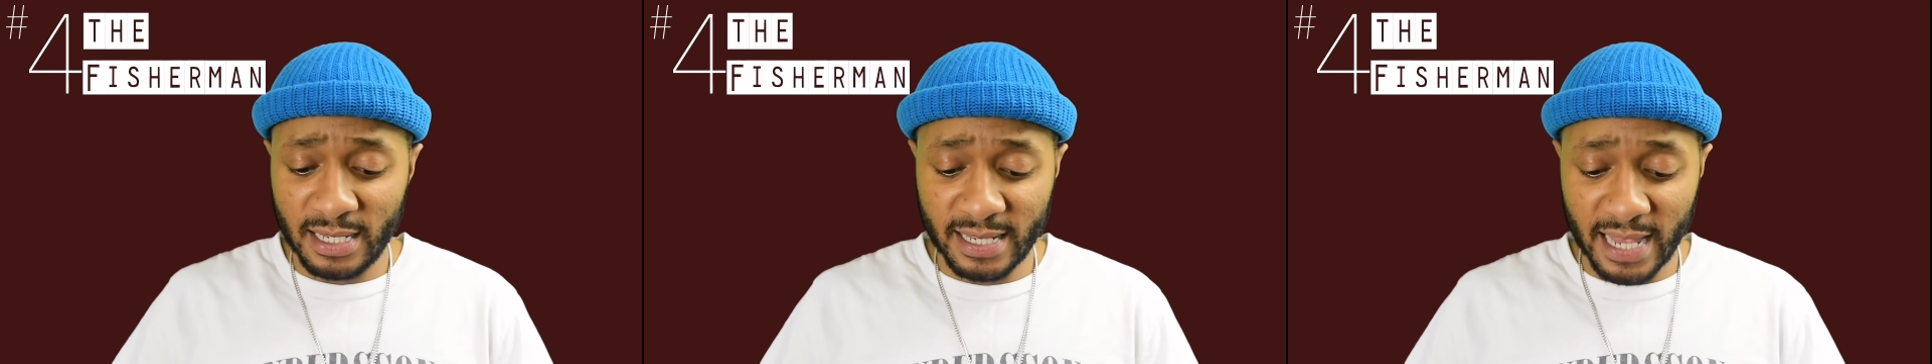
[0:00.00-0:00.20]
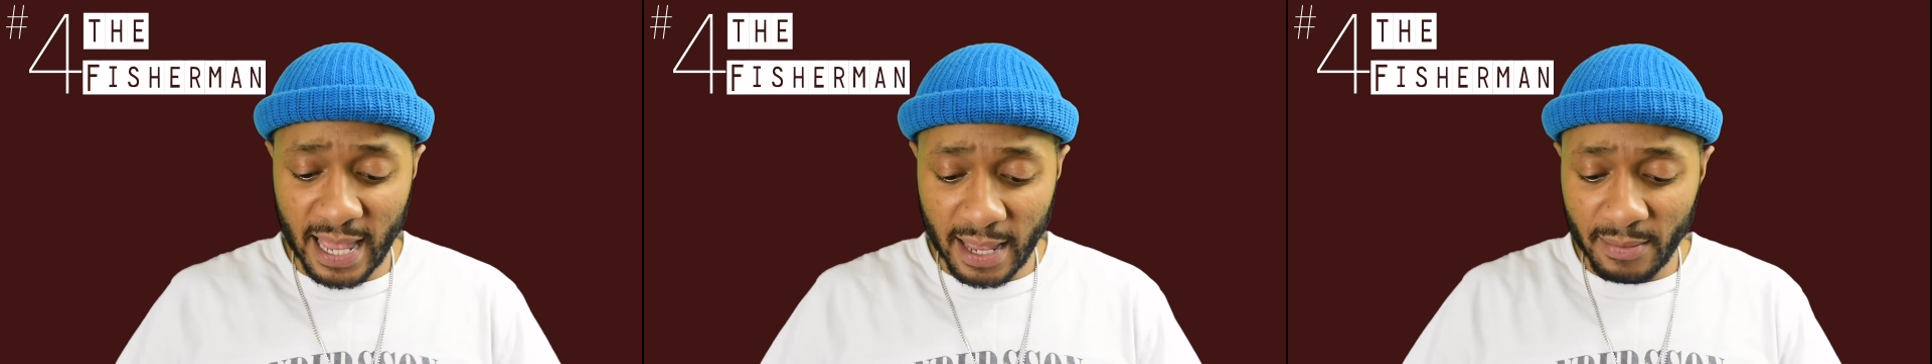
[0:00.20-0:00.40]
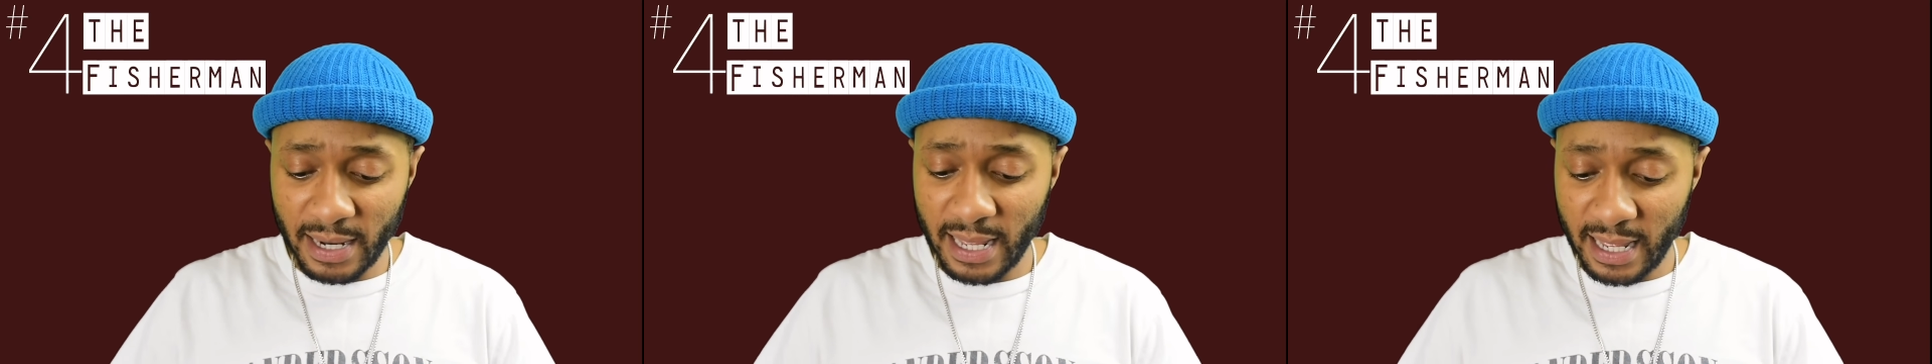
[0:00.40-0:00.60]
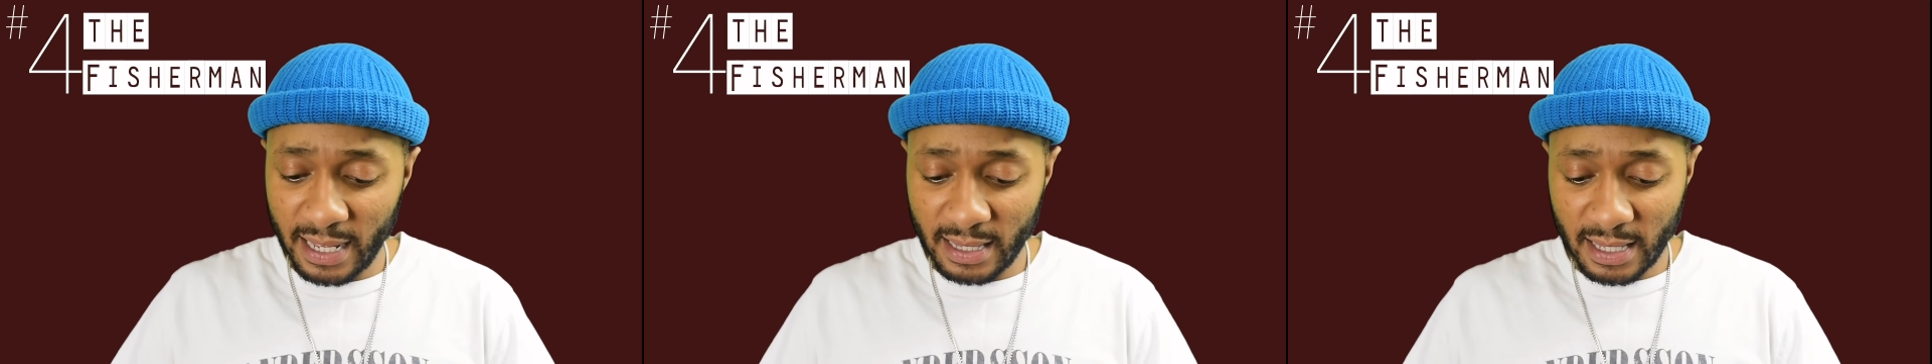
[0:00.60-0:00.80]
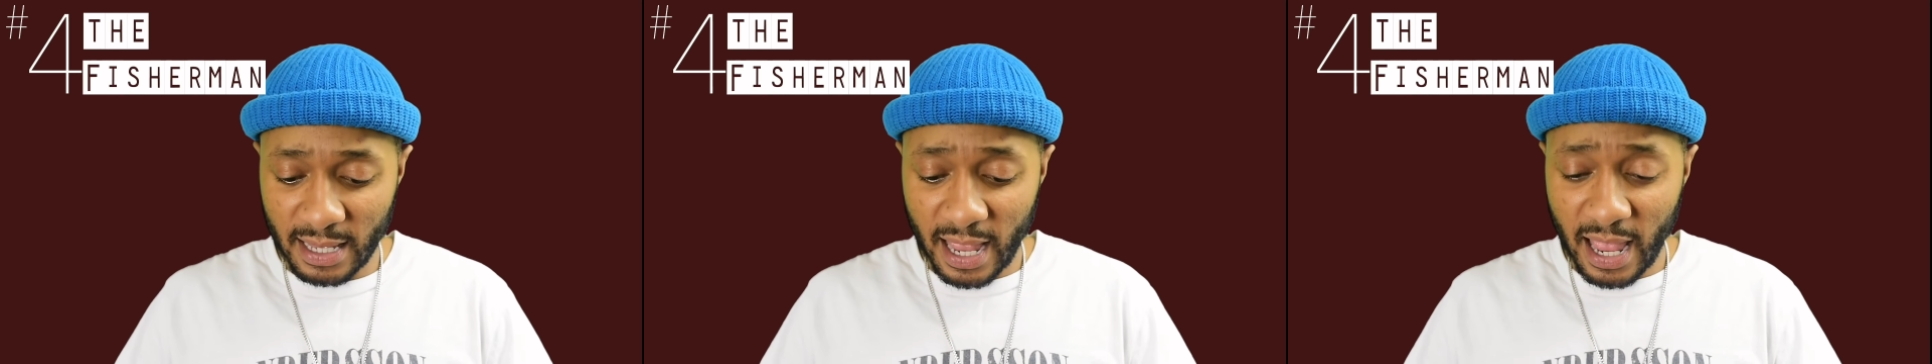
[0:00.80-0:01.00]
same
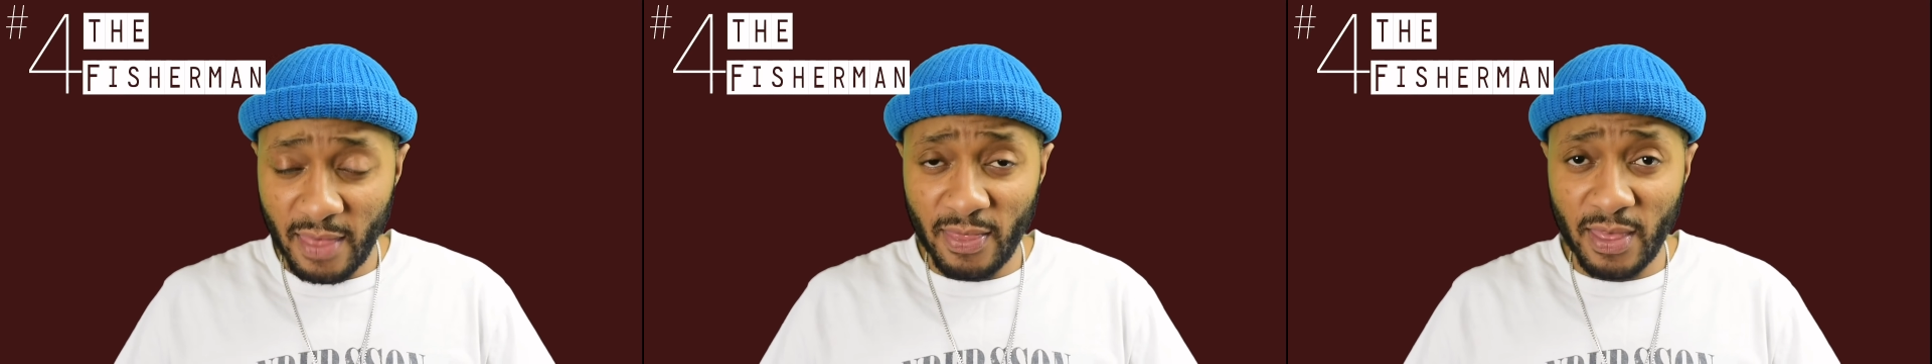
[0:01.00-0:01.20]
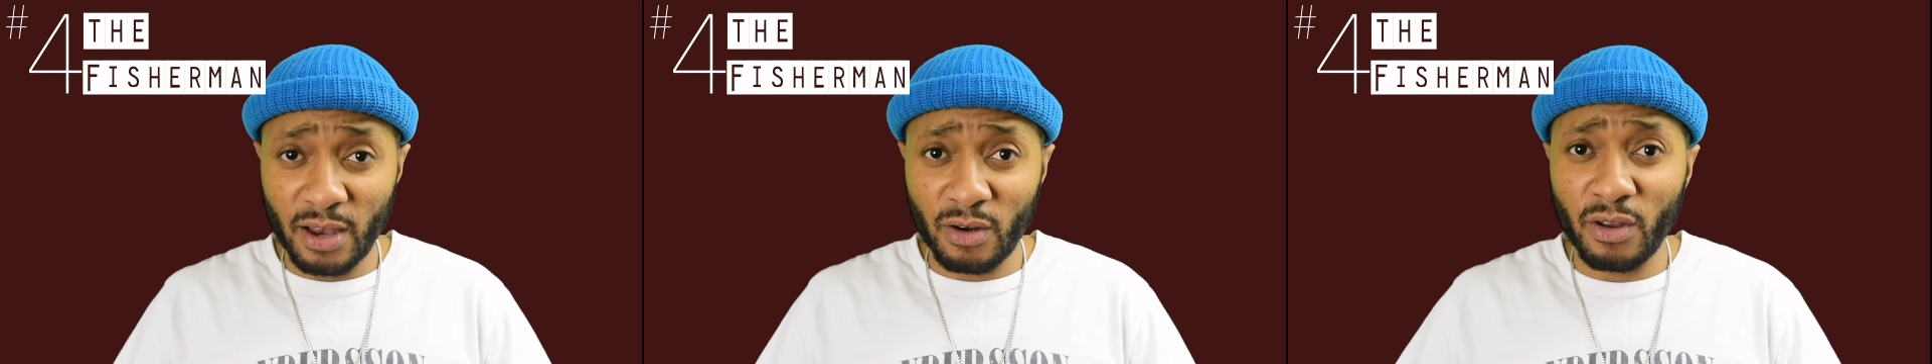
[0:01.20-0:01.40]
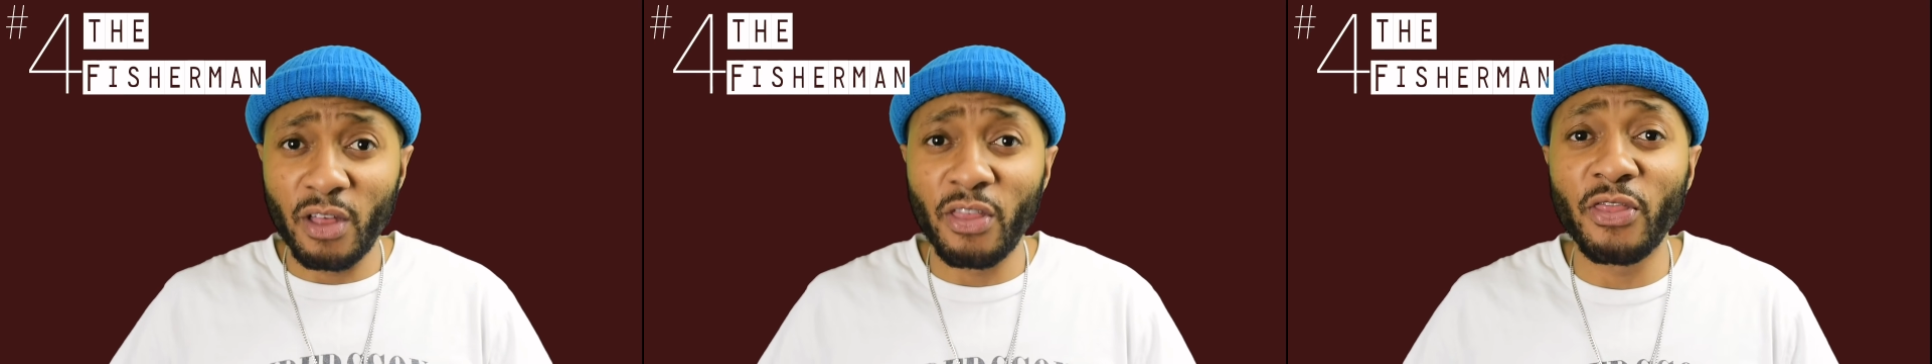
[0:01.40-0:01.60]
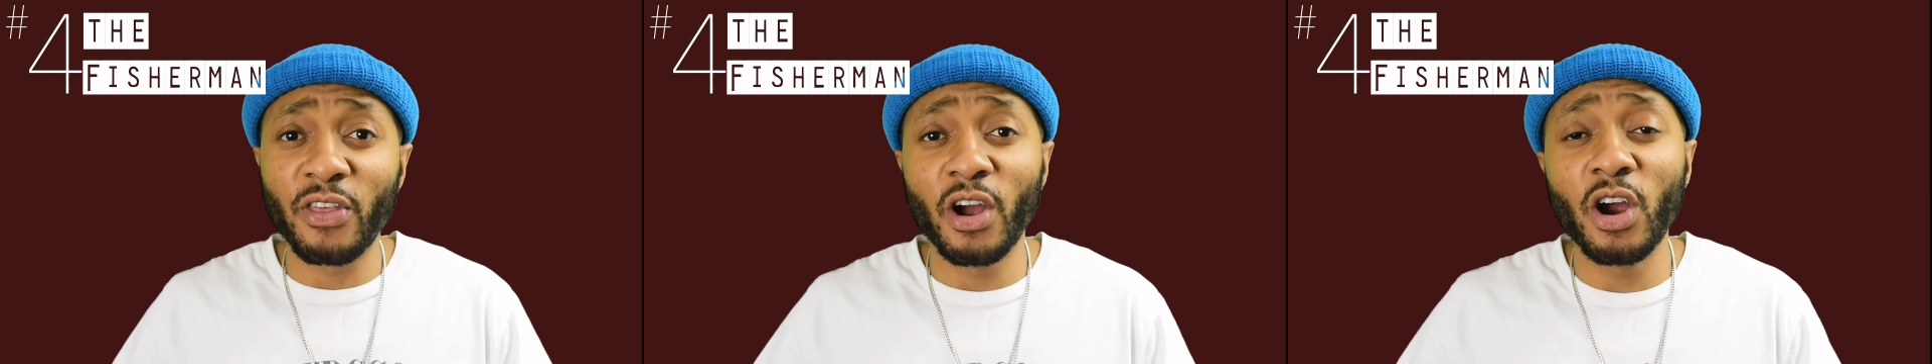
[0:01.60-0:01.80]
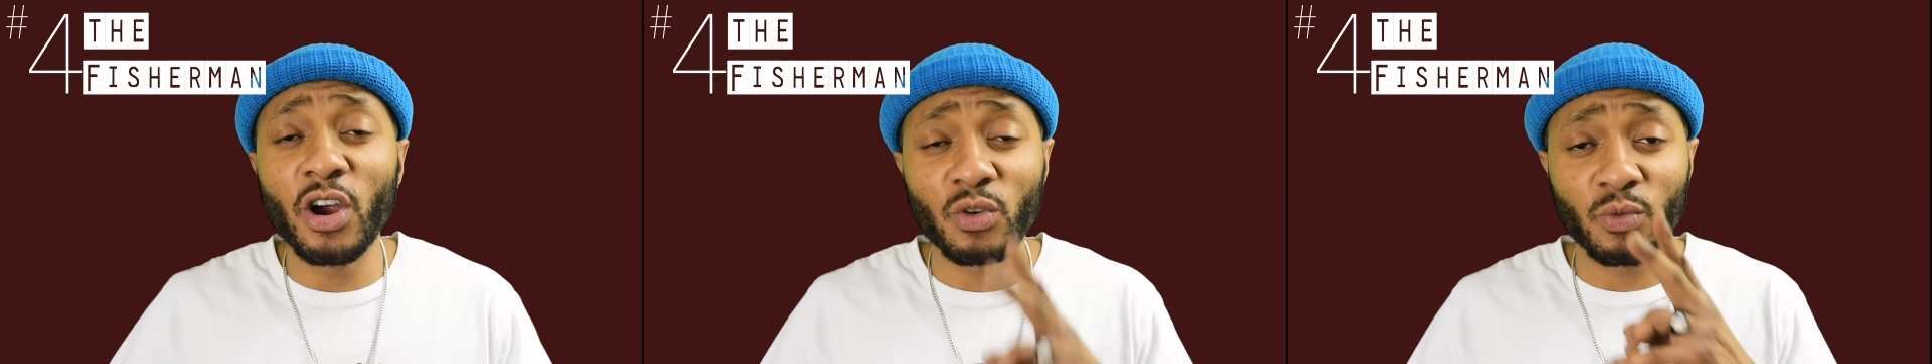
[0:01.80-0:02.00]
length, and then on the
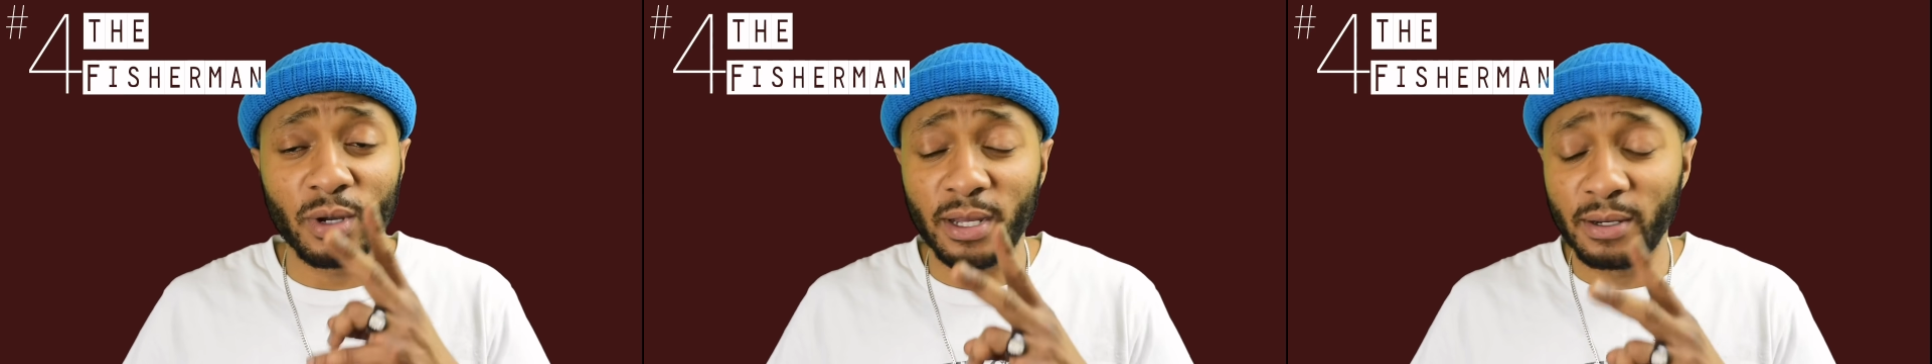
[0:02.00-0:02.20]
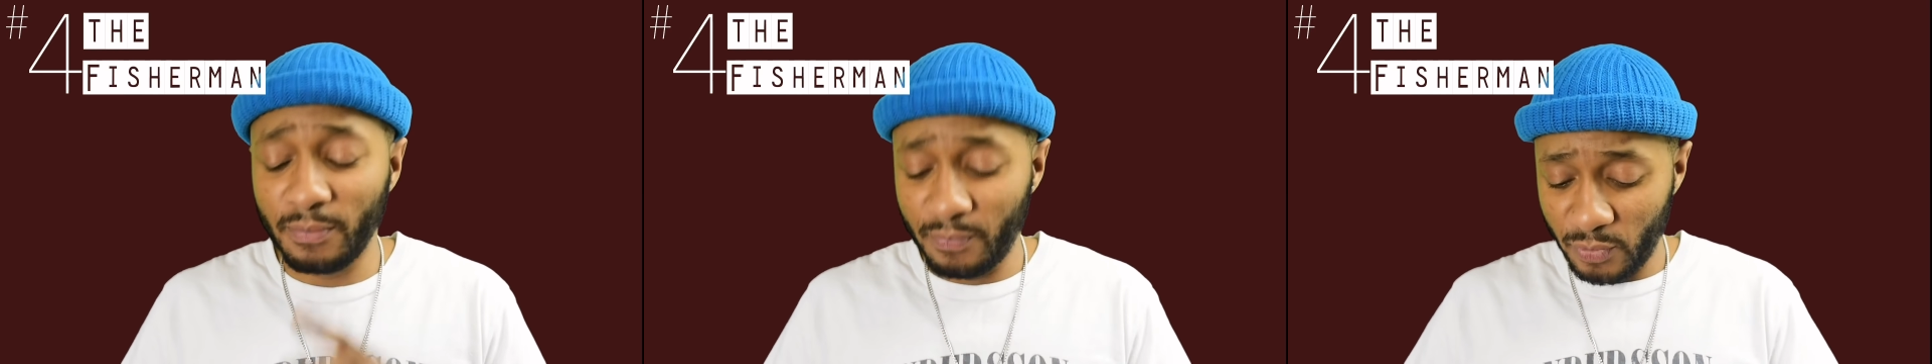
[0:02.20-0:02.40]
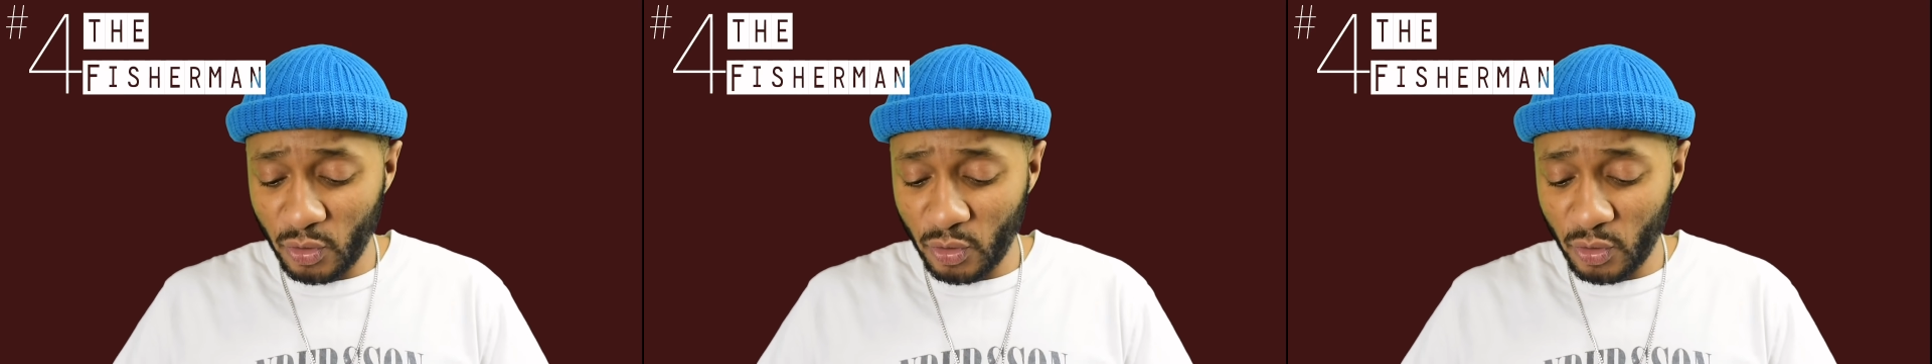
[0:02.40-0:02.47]
third one,